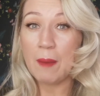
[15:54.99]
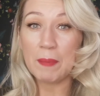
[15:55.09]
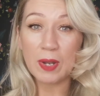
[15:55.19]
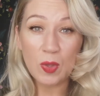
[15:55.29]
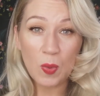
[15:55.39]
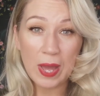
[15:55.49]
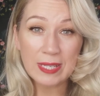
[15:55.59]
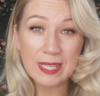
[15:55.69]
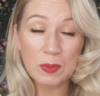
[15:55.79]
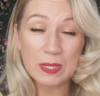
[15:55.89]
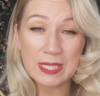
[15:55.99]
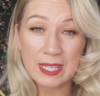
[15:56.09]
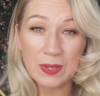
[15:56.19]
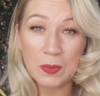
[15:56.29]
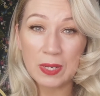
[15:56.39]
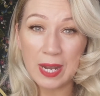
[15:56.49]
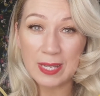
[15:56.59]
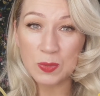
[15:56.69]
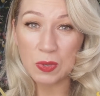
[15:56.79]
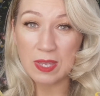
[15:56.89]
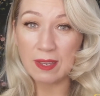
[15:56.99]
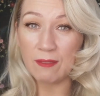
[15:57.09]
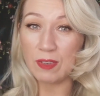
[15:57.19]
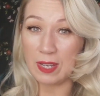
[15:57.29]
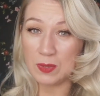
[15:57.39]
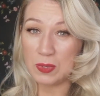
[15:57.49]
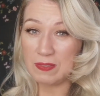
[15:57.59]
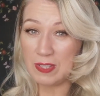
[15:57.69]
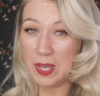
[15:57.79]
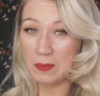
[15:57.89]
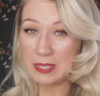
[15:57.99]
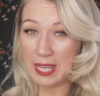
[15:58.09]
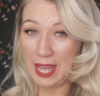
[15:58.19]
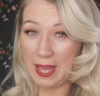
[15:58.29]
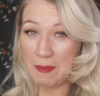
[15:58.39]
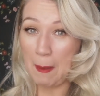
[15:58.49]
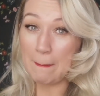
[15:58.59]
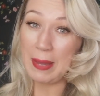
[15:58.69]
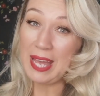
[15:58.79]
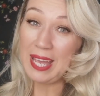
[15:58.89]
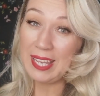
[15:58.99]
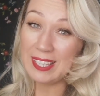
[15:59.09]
But otherwise, I will see you next week for next week's video. Take care. Bye.